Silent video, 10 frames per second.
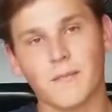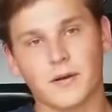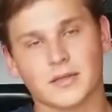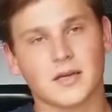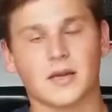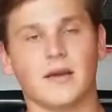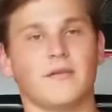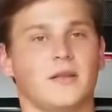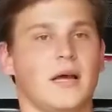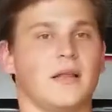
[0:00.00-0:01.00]
but it's going to give
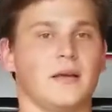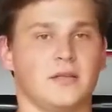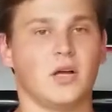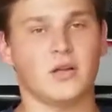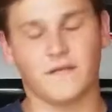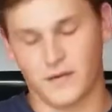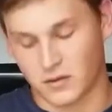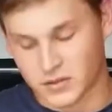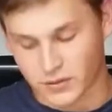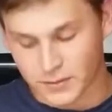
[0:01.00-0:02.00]
it that like solid feel
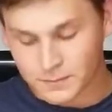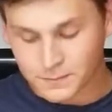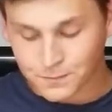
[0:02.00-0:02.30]
to it.